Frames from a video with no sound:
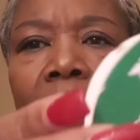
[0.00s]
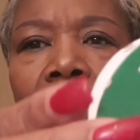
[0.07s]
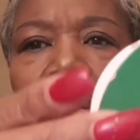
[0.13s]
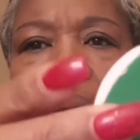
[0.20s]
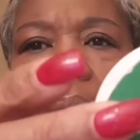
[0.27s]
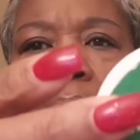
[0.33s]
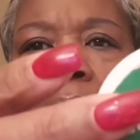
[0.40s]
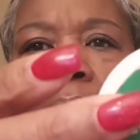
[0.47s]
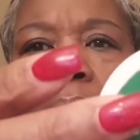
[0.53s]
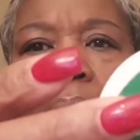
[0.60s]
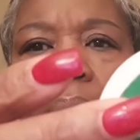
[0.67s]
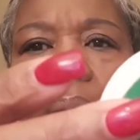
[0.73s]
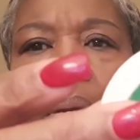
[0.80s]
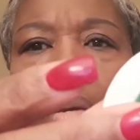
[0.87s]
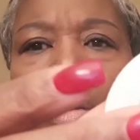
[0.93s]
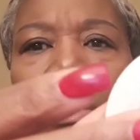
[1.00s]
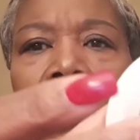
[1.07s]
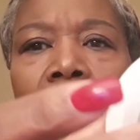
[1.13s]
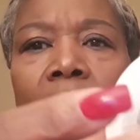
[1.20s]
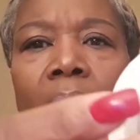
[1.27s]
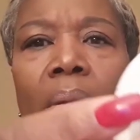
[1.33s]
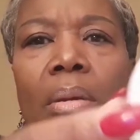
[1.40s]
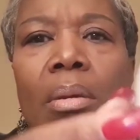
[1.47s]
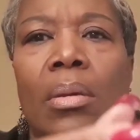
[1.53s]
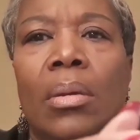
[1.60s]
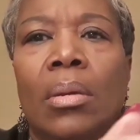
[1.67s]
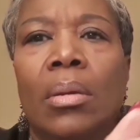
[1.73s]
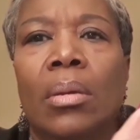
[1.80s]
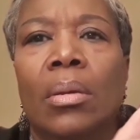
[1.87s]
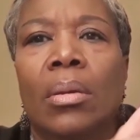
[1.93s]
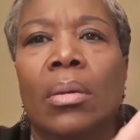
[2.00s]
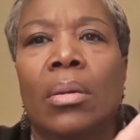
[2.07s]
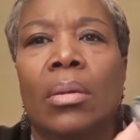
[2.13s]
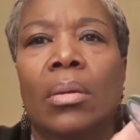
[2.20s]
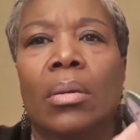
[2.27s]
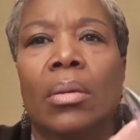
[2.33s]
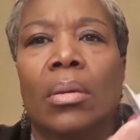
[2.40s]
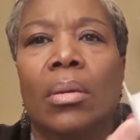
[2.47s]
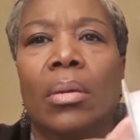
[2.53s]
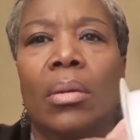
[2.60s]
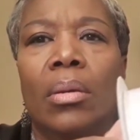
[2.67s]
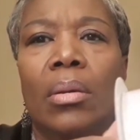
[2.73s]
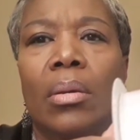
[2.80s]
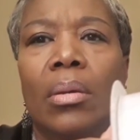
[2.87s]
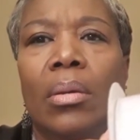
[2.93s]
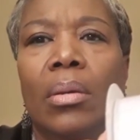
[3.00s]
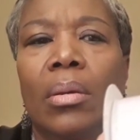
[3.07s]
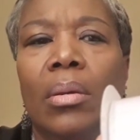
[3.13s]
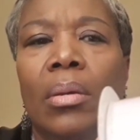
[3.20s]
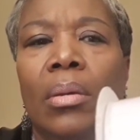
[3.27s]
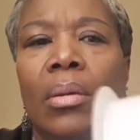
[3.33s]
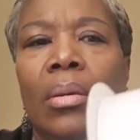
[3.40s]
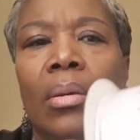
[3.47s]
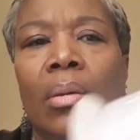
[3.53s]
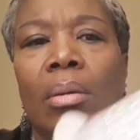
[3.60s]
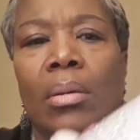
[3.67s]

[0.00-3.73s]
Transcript: Nothing is said.